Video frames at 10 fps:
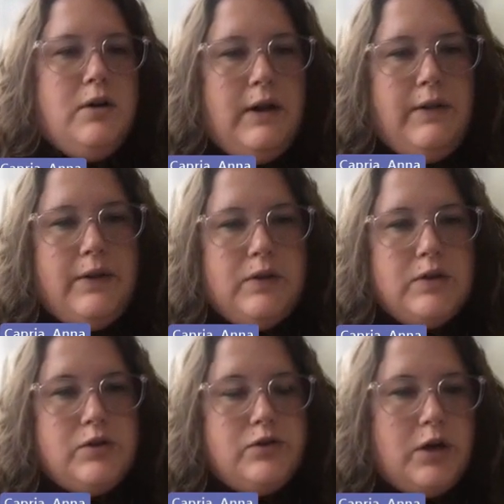And then the
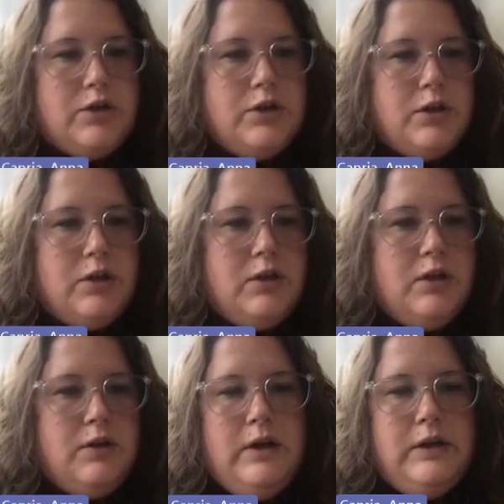
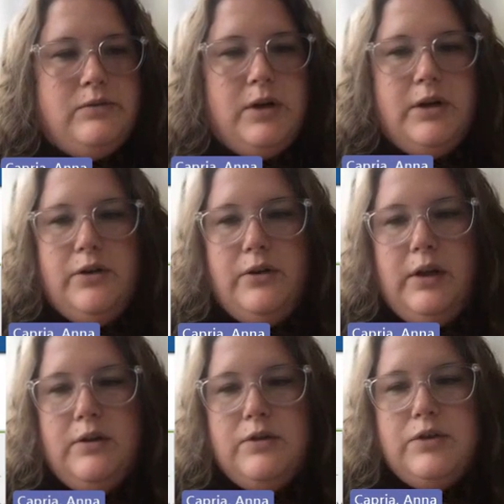structure is where you
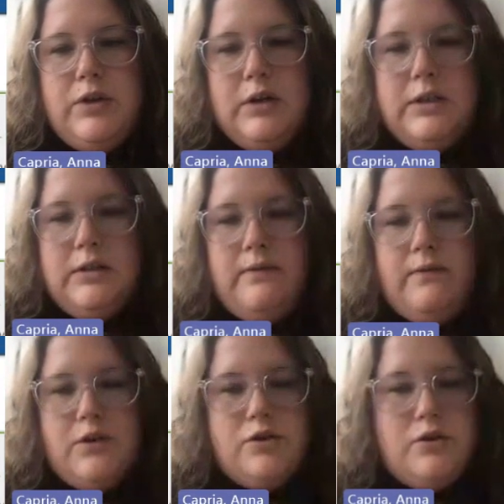can start to
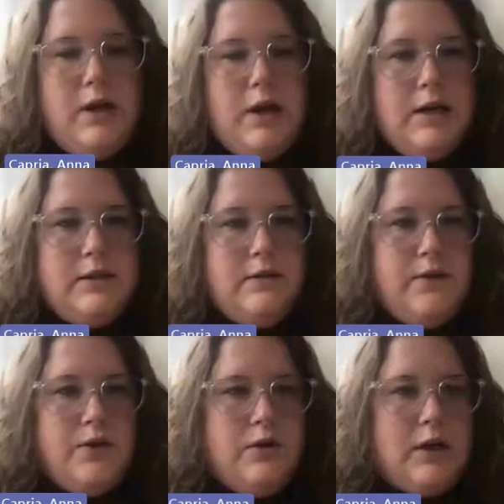visualize if you
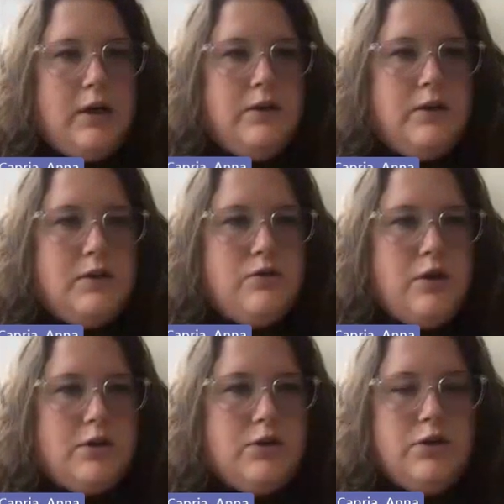click on the
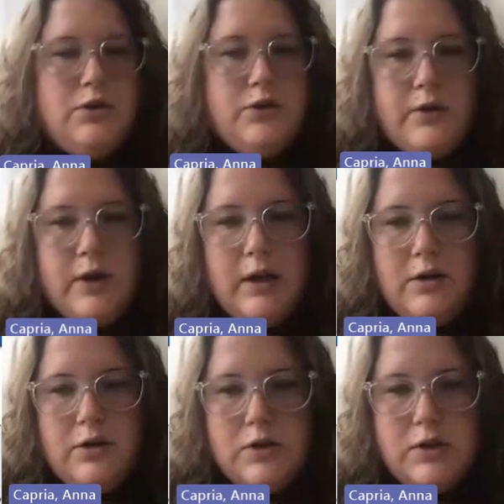structure. So again,
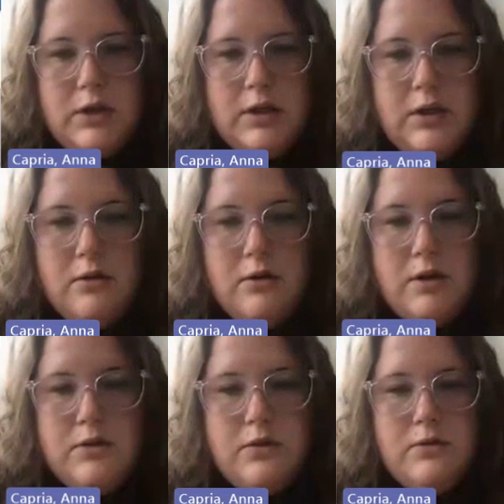I just clicked here
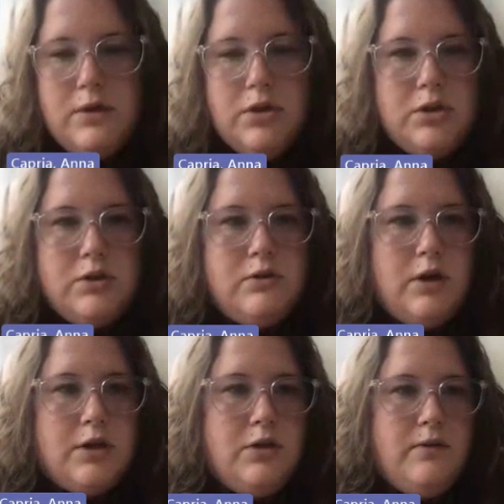on switch to
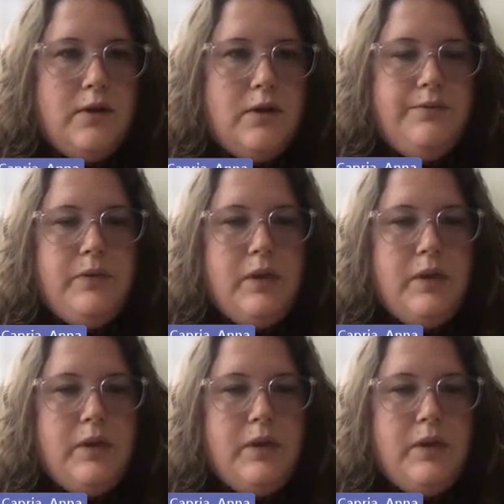structure view,